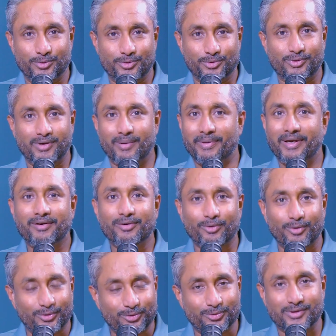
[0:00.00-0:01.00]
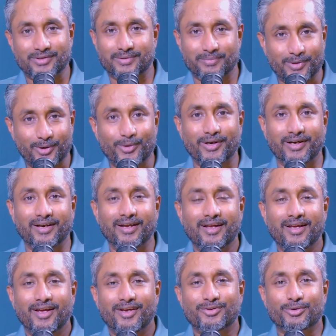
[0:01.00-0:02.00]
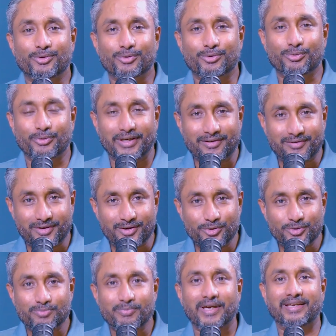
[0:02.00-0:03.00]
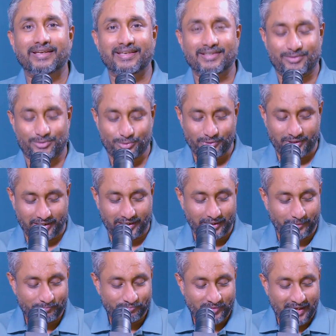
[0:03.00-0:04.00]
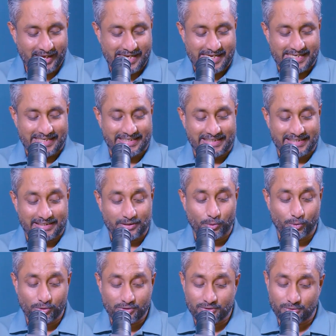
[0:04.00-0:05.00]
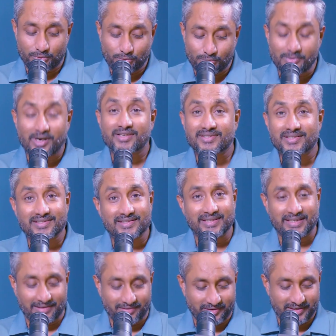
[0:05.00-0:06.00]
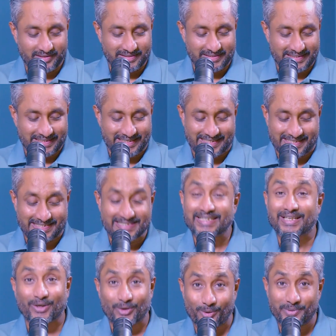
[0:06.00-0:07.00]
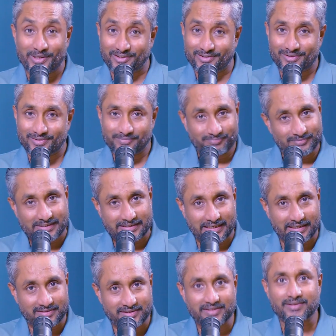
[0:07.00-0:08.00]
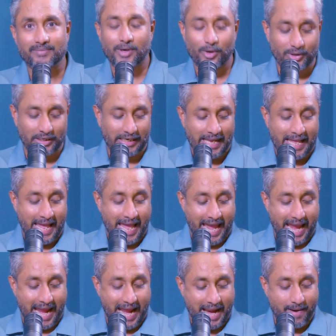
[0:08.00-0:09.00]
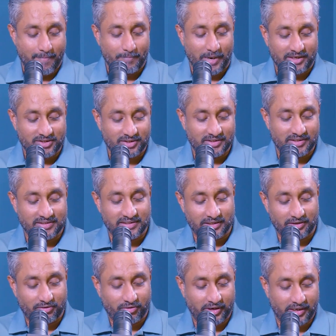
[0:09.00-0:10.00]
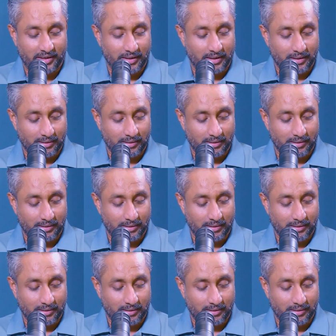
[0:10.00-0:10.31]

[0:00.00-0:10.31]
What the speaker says: should come and talk to us about it. So, to introduce my guest today, he holds two master's degrees in economics. That says about it, and bachelor's in trade,